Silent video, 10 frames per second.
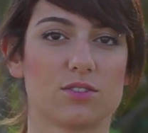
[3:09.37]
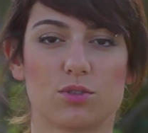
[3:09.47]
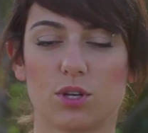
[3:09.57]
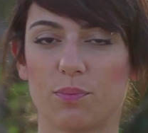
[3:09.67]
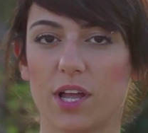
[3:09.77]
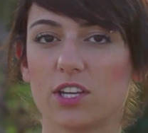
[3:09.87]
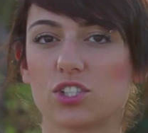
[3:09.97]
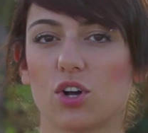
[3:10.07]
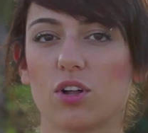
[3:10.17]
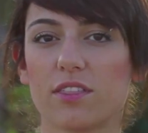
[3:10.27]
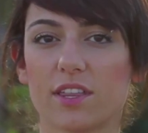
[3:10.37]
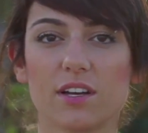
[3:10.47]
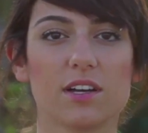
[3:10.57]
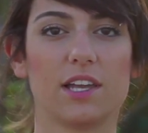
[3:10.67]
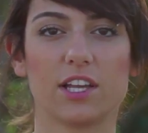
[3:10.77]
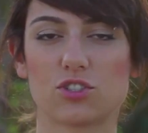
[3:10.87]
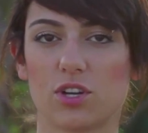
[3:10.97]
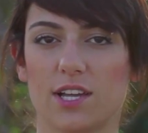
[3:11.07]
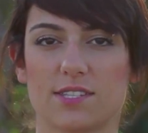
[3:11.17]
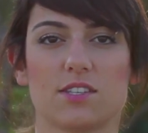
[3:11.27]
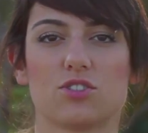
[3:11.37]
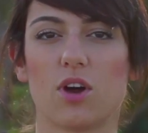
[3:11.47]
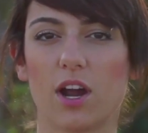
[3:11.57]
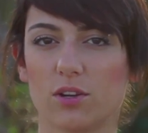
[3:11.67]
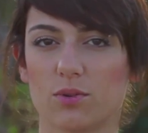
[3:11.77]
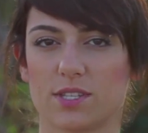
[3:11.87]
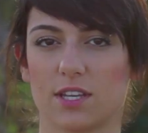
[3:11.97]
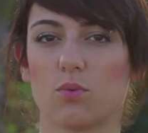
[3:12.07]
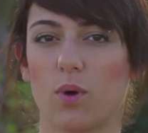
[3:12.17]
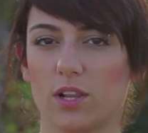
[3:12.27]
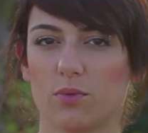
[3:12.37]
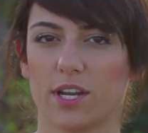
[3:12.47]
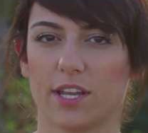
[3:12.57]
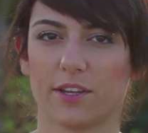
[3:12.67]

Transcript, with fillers: to replenish all the electrolytes that you are losing while running.